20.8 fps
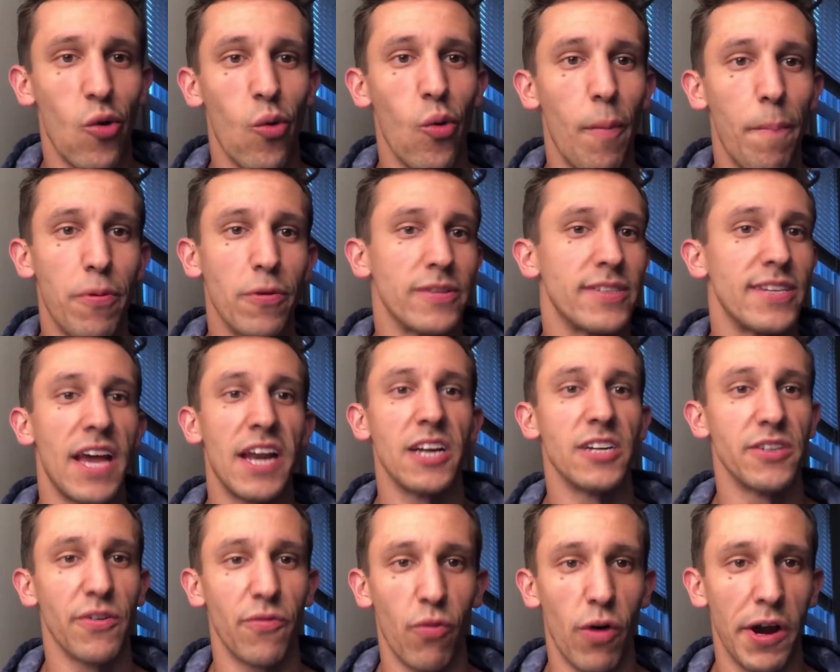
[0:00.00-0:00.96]

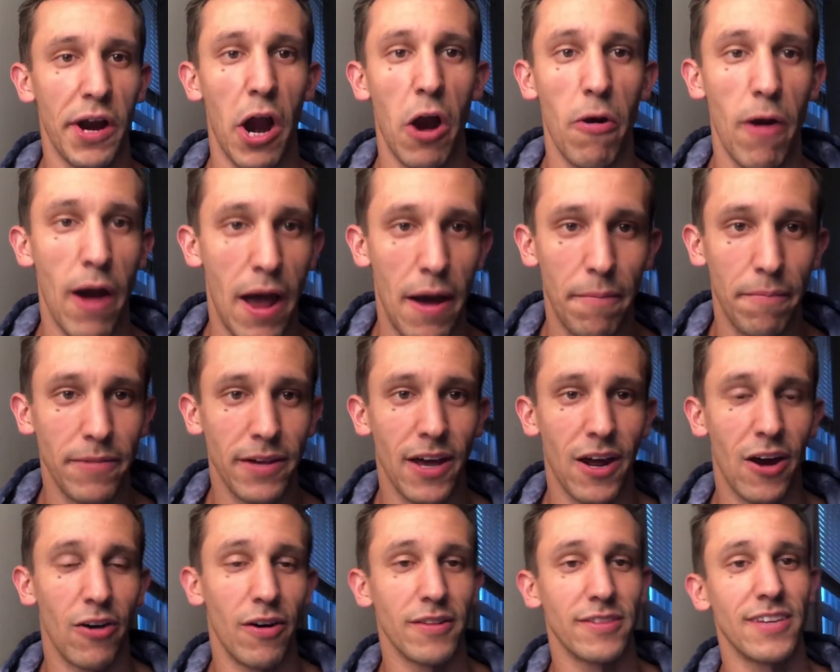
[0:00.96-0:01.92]
percentage of 1 RM.
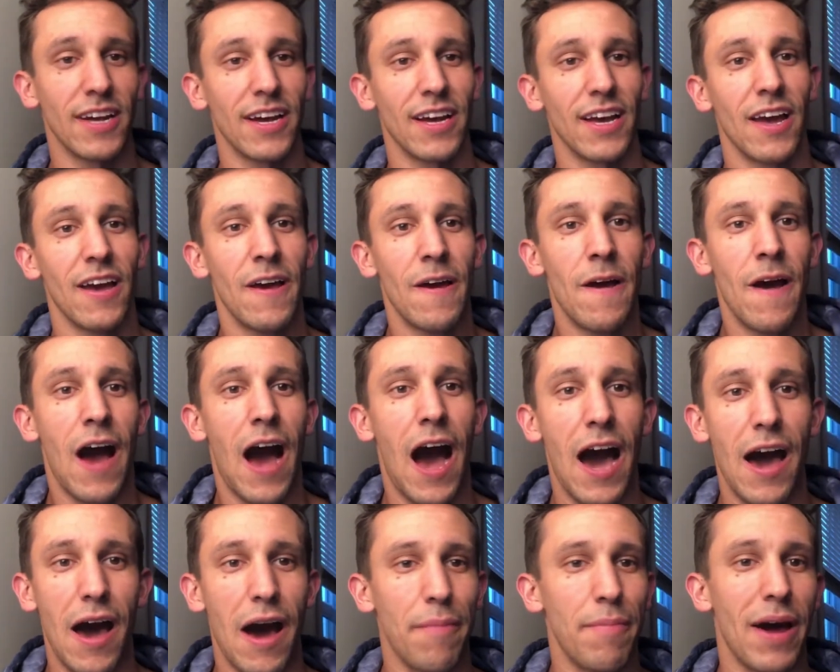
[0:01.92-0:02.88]
It's like
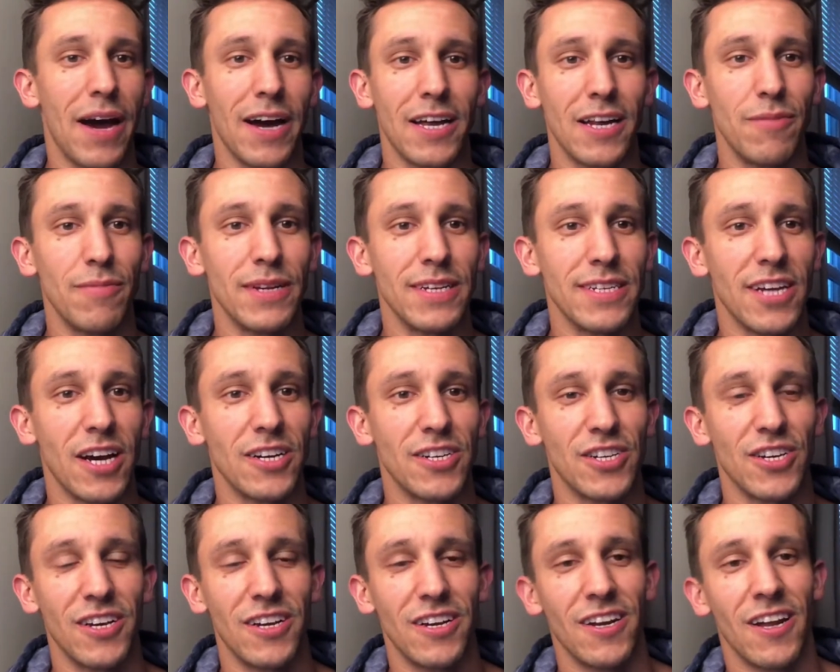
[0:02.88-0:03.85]
I'm not going to be
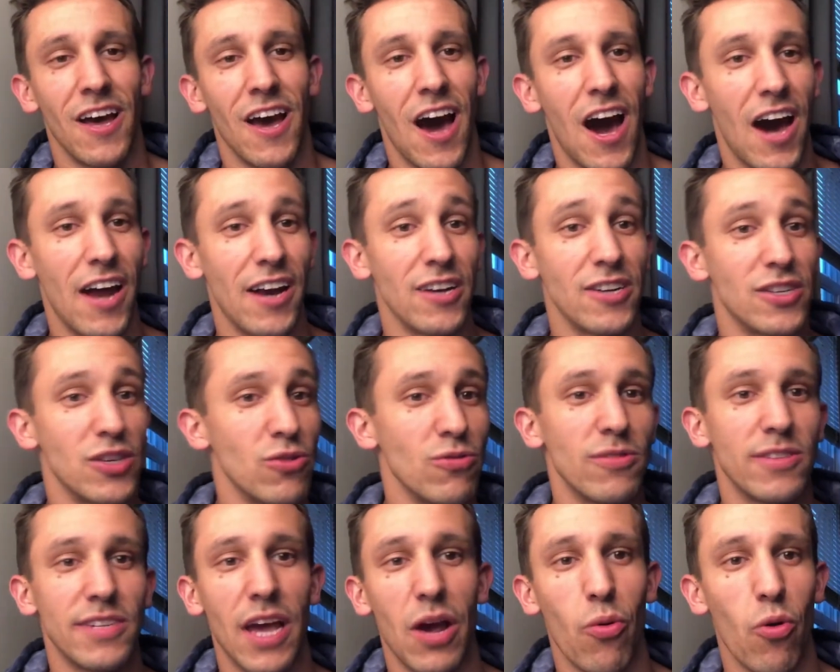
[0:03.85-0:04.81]
touching on a
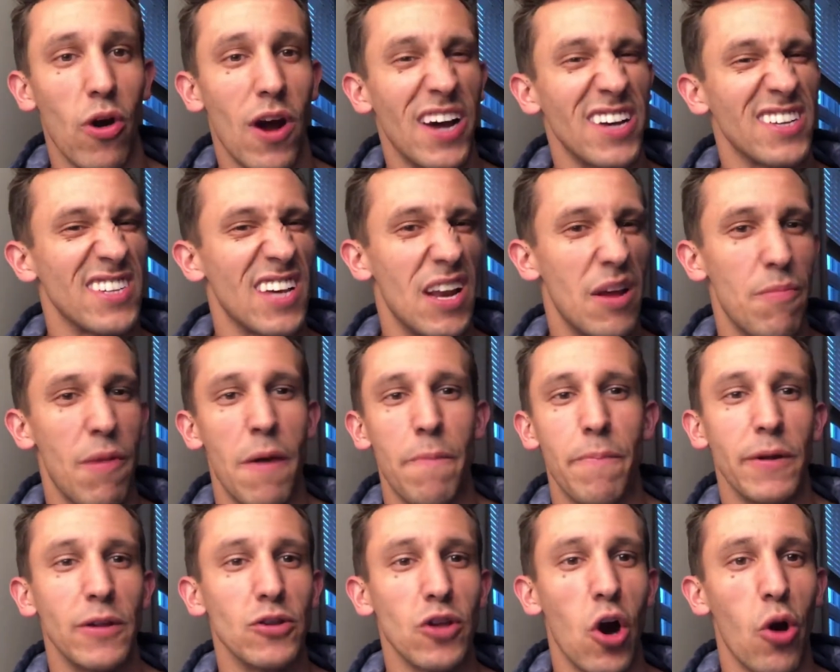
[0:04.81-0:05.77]
Tuesday where I said it might
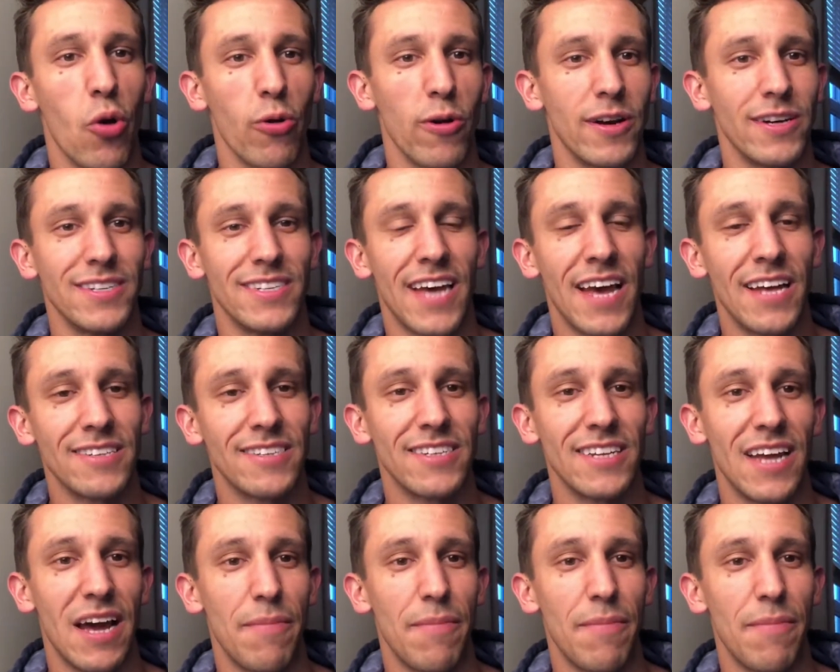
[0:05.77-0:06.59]
be lower intensity.